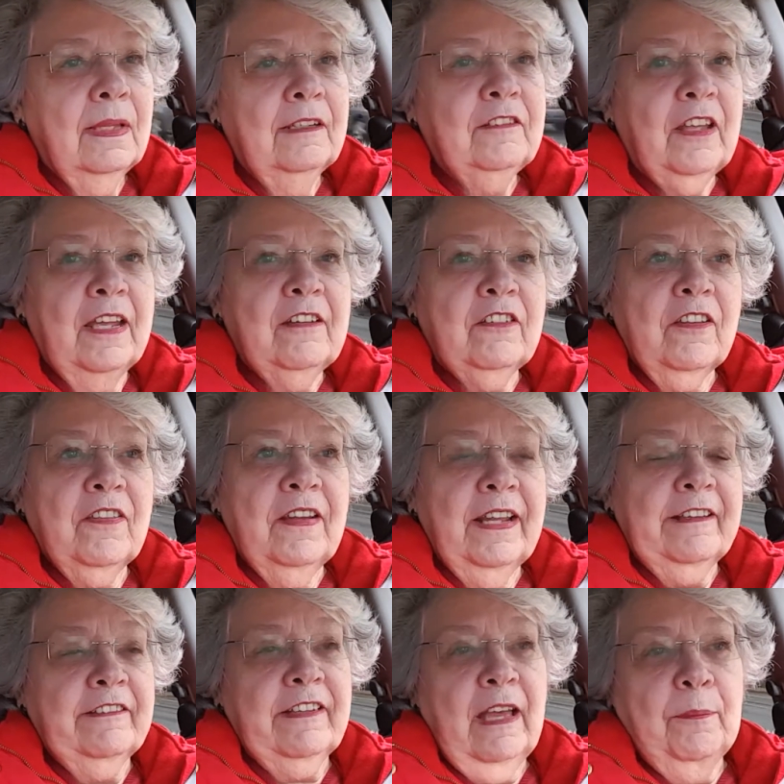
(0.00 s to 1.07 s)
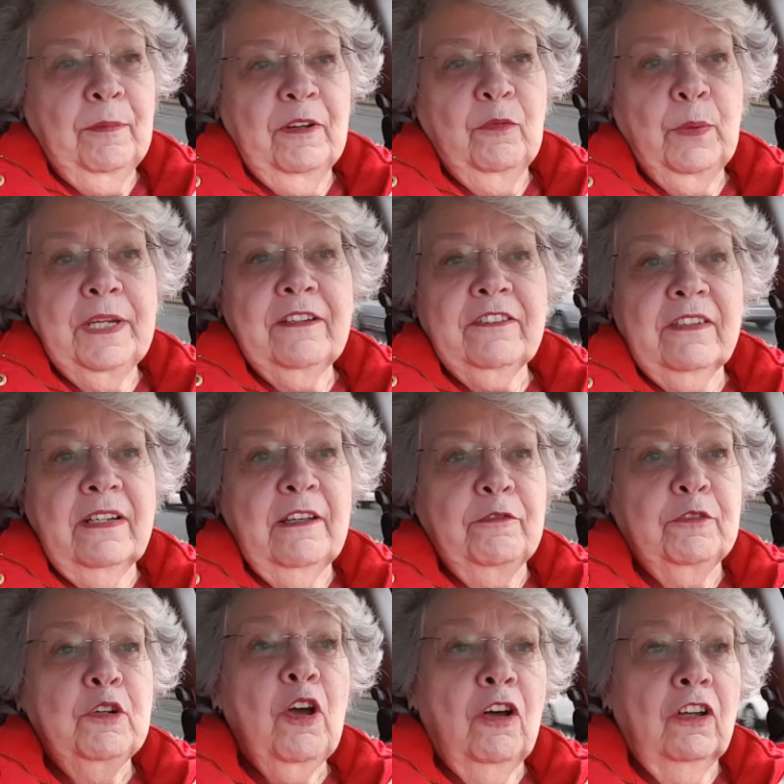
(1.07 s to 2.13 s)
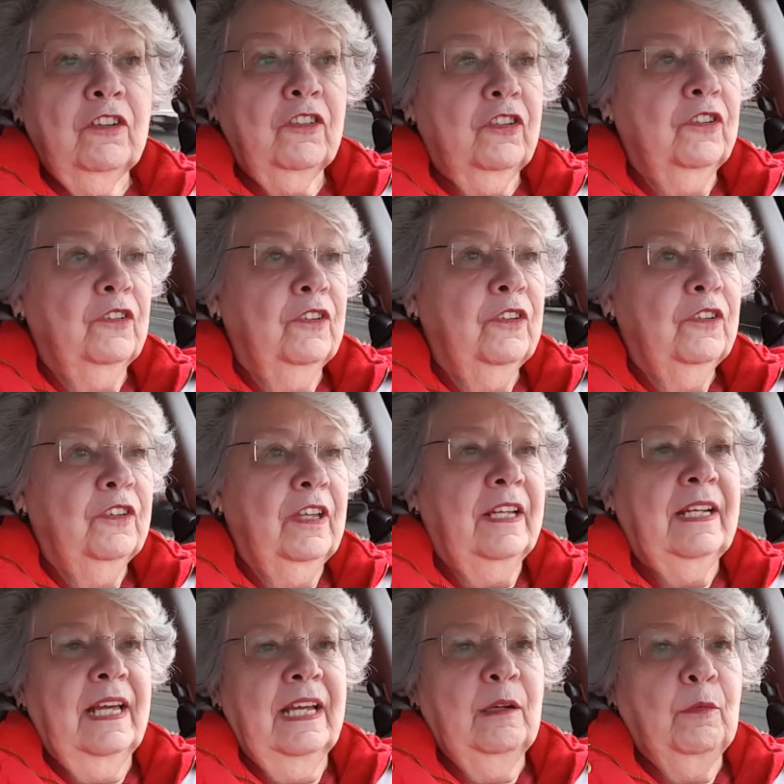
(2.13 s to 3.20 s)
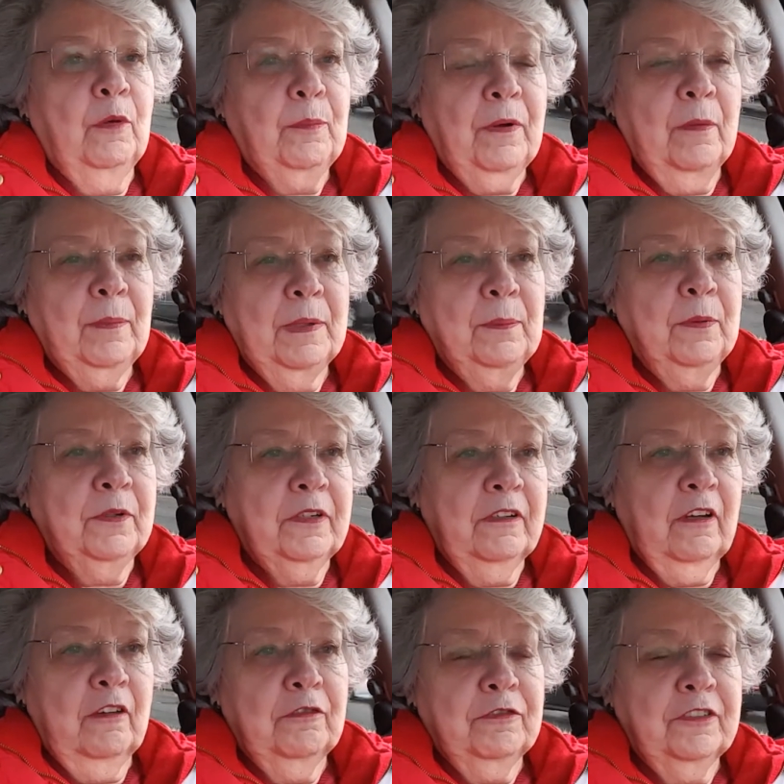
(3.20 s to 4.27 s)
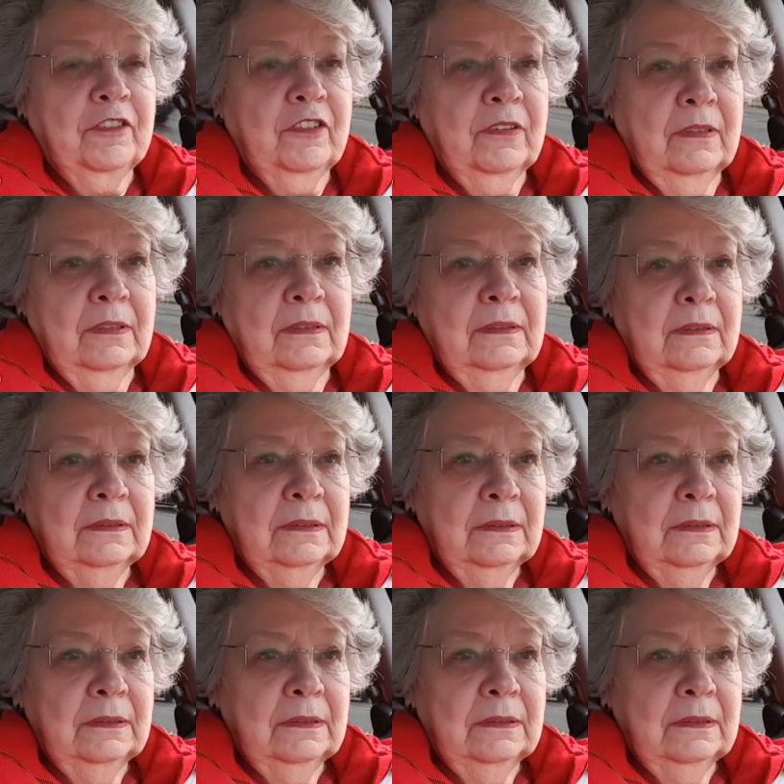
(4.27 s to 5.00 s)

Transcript: a date in the next couple of weeks, and if not, then I will probably put it off until